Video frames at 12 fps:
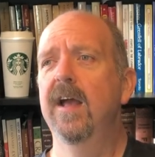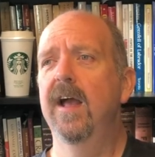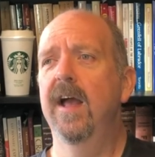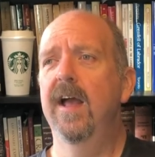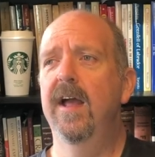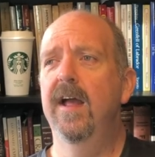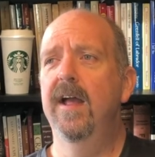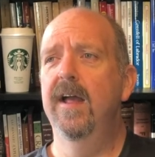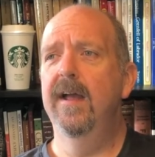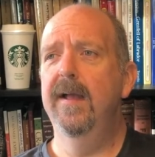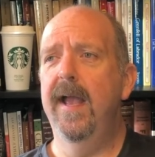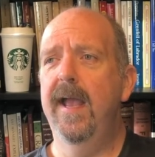
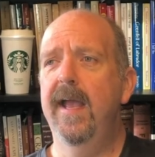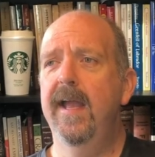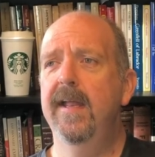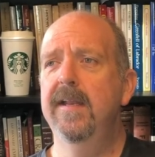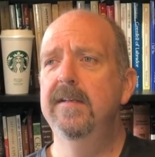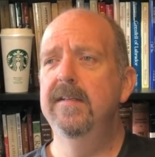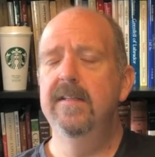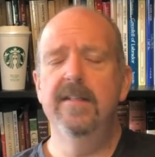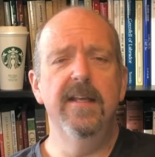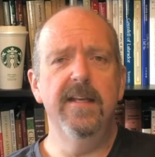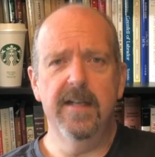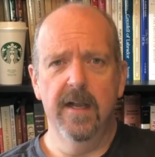Uh, and
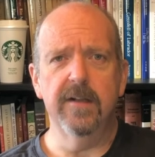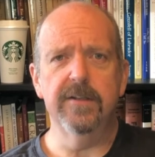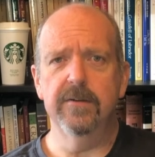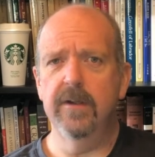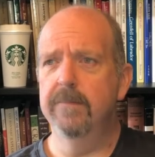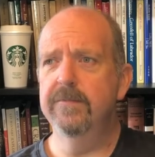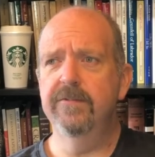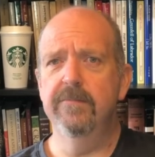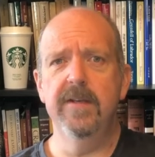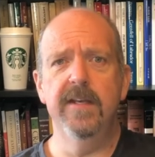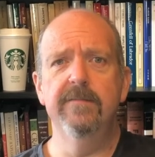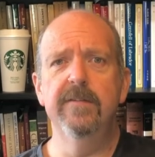it also comes from
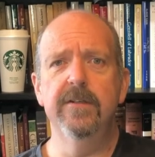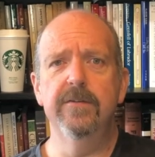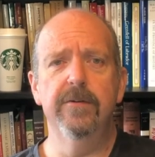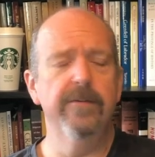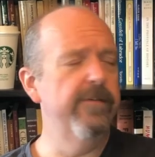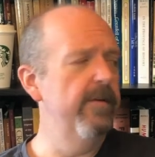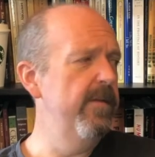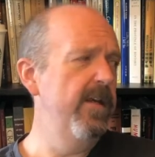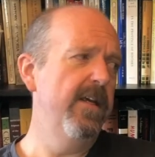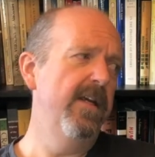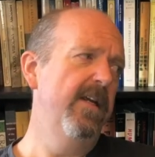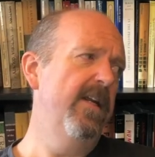the inventory, from
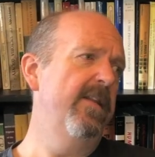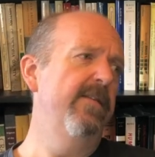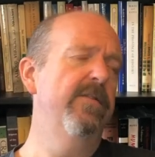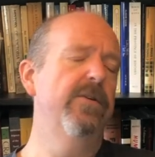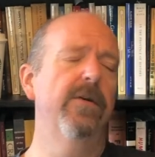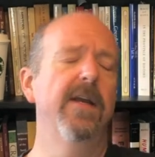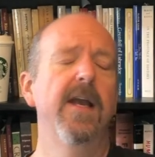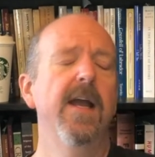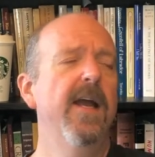the, uh, not the inventory,